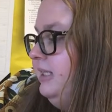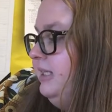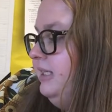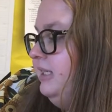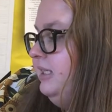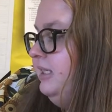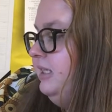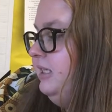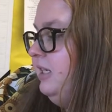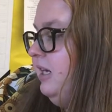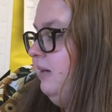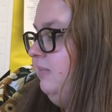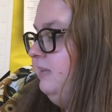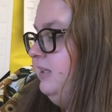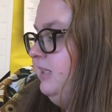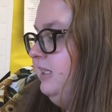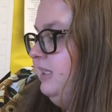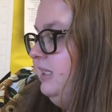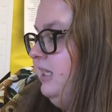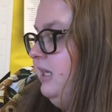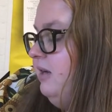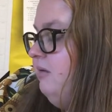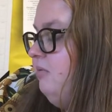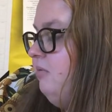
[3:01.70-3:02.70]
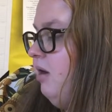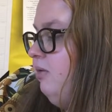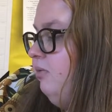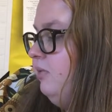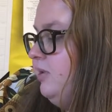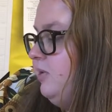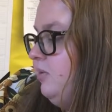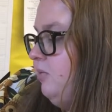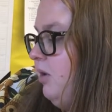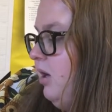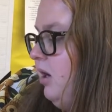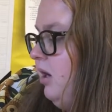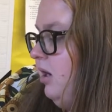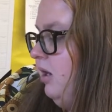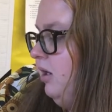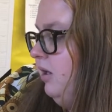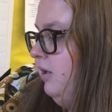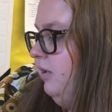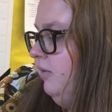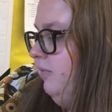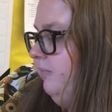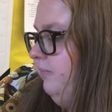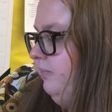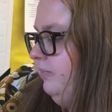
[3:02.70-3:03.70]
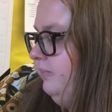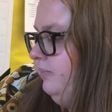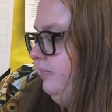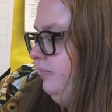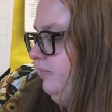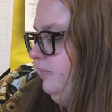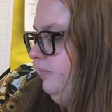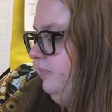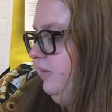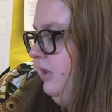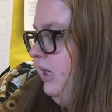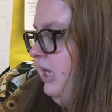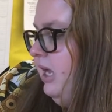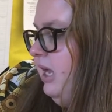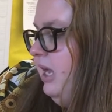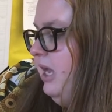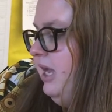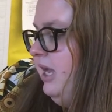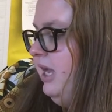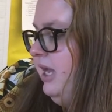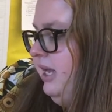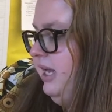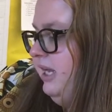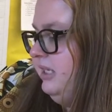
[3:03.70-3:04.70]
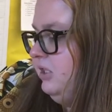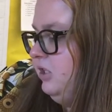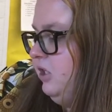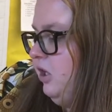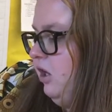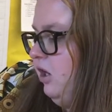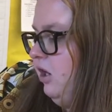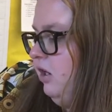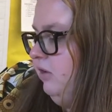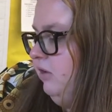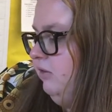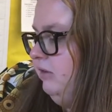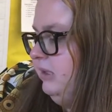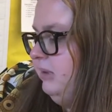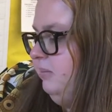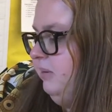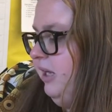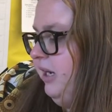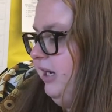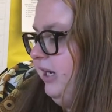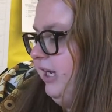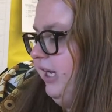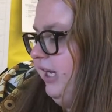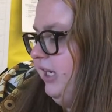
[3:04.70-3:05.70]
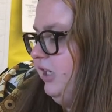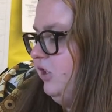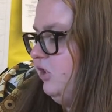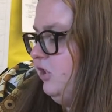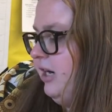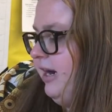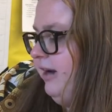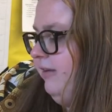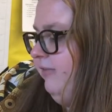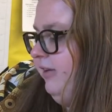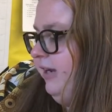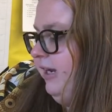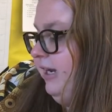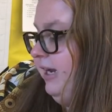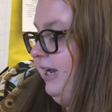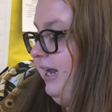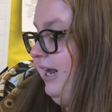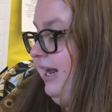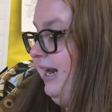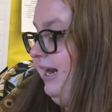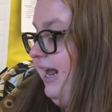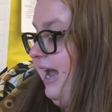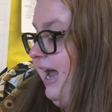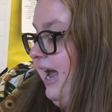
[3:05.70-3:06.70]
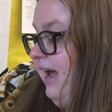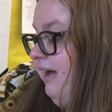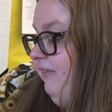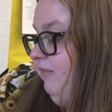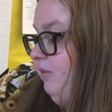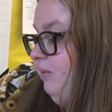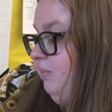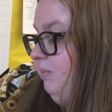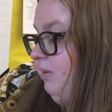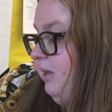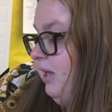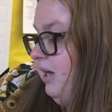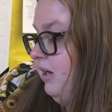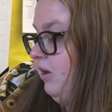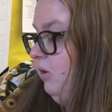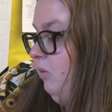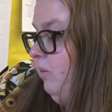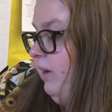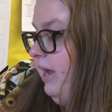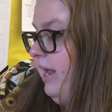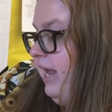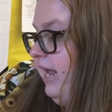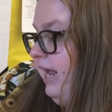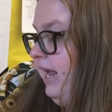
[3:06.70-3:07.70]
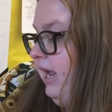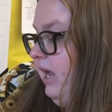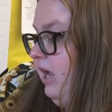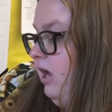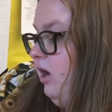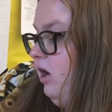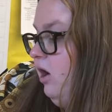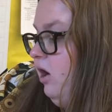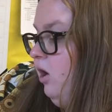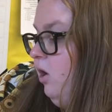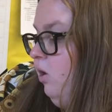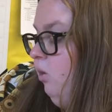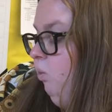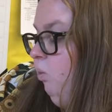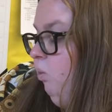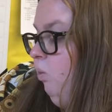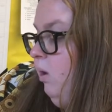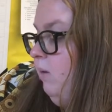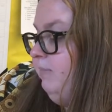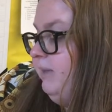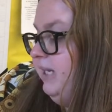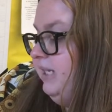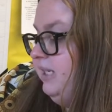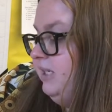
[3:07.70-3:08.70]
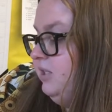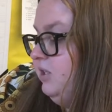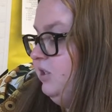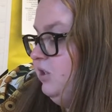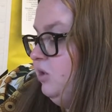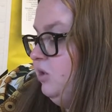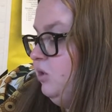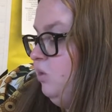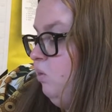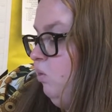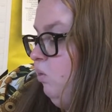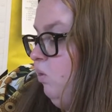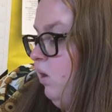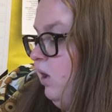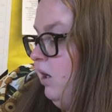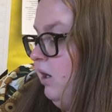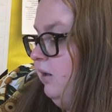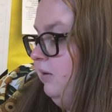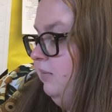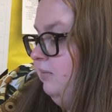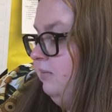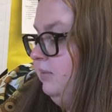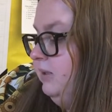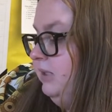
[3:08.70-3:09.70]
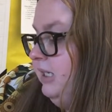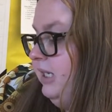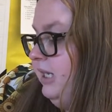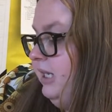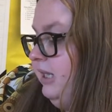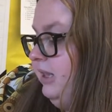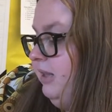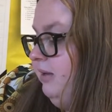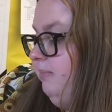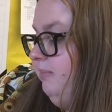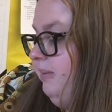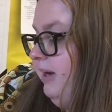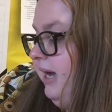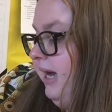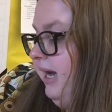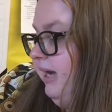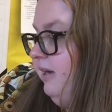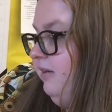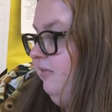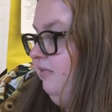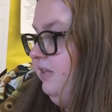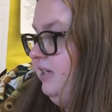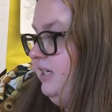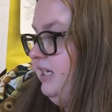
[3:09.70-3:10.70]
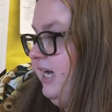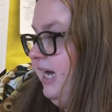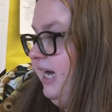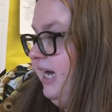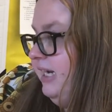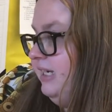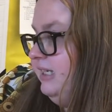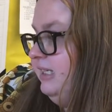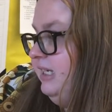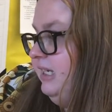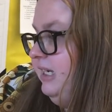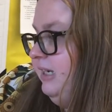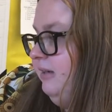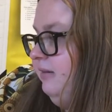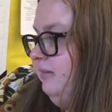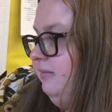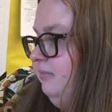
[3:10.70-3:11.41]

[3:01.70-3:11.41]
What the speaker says: and stopped to see what was wrong. His car was blocking traffic, and half a block away, a woman squirmed in the back of a taxi.